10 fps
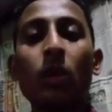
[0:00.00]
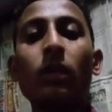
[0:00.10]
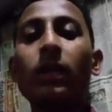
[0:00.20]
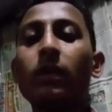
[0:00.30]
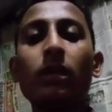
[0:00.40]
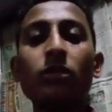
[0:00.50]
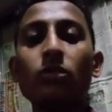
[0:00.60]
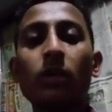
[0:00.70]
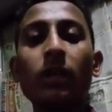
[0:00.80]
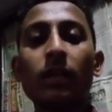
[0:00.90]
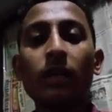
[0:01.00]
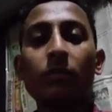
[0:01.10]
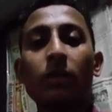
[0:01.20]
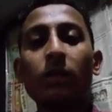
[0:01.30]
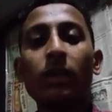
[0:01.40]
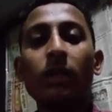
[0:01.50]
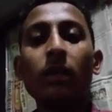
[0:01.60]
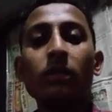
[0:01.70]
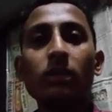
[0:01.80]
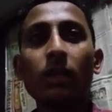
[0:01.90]
or it does not get a memory
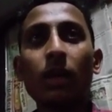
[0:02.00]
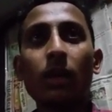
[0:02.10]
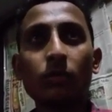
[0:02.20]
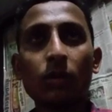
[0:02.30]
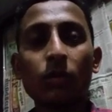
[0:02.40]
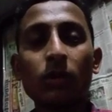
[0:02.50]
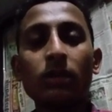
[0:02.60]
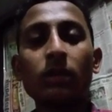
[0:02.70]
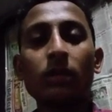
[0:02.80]
say afterwards,